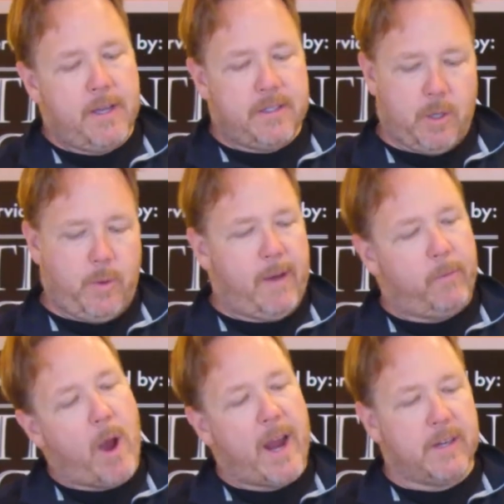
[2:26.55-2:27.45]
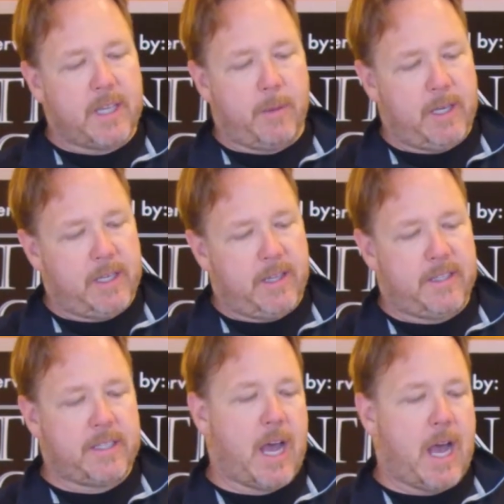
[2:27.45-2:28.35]
So we have wires coming into
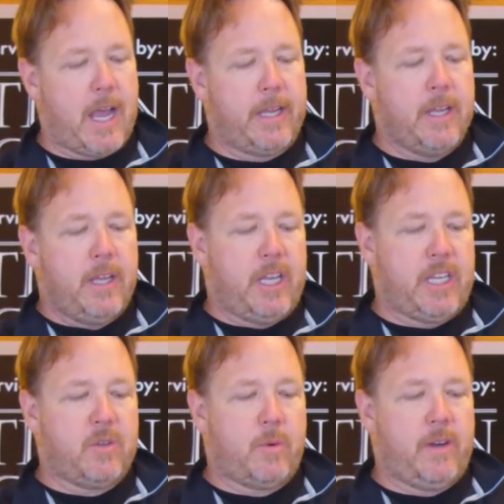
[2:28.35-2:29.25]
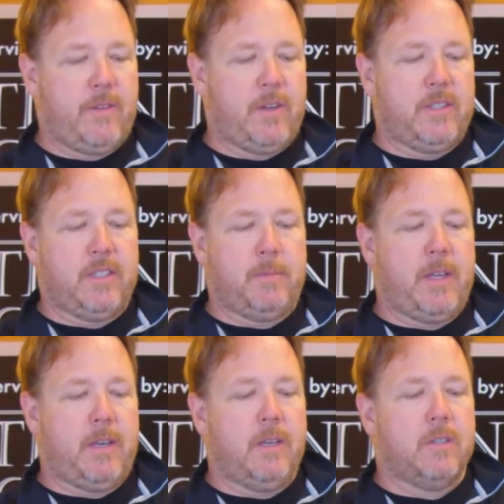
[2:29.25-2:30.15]
this guy, and each one of those has
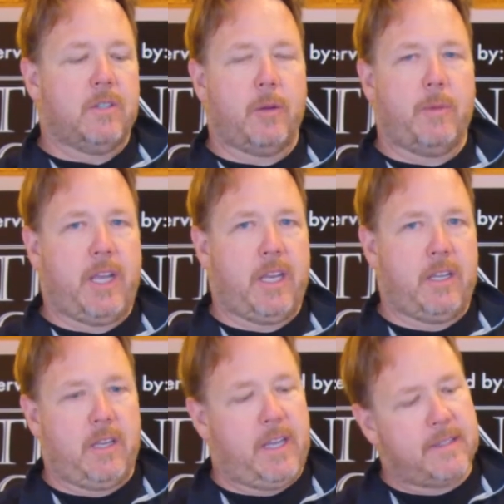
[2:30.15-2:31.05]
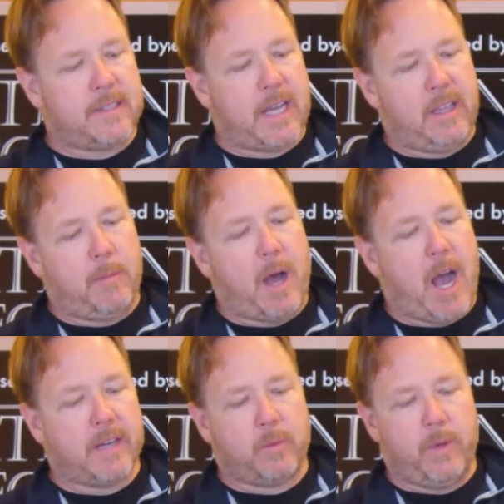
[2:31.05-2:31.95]
been terminated inside the
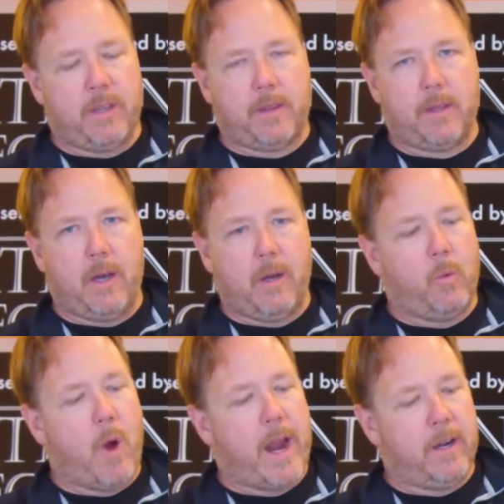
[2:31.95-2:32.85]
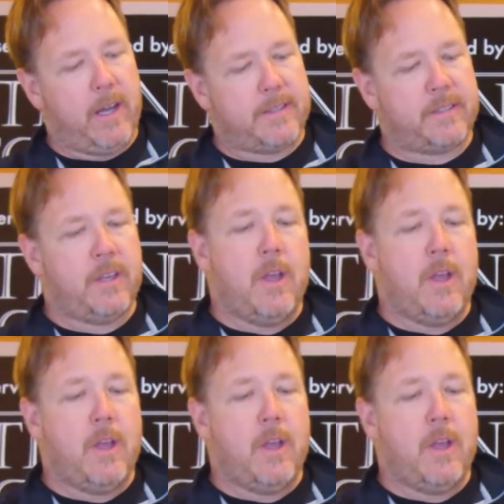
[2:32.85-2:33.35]
box with wire nuts,